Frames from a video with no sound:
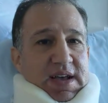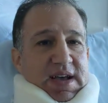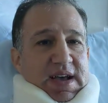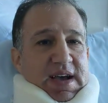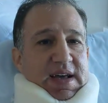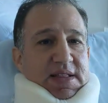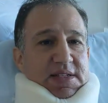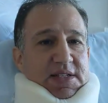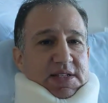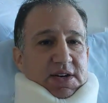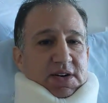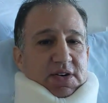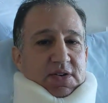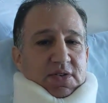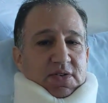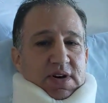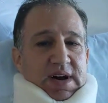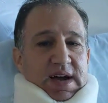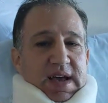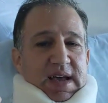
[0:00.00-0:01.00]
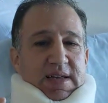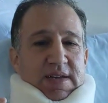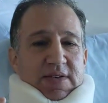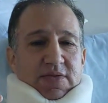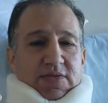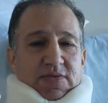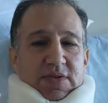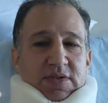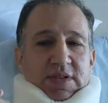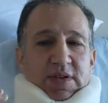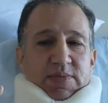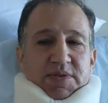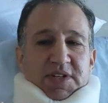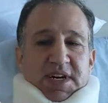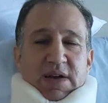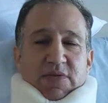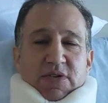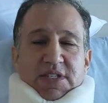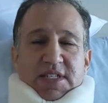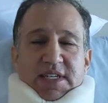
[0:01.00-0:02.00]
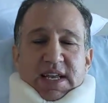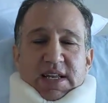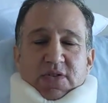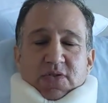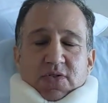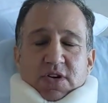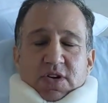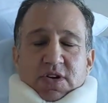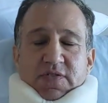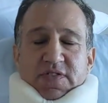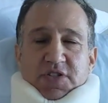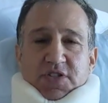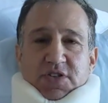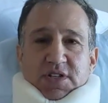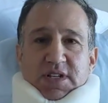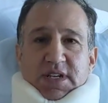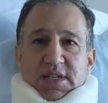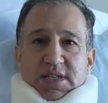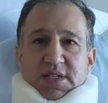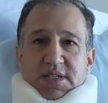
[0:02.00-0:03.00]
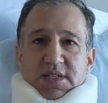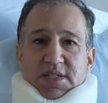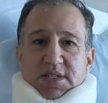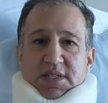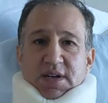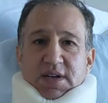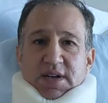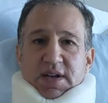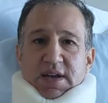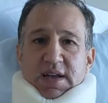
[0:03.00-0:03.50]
And so the plan was to get two artificial discs.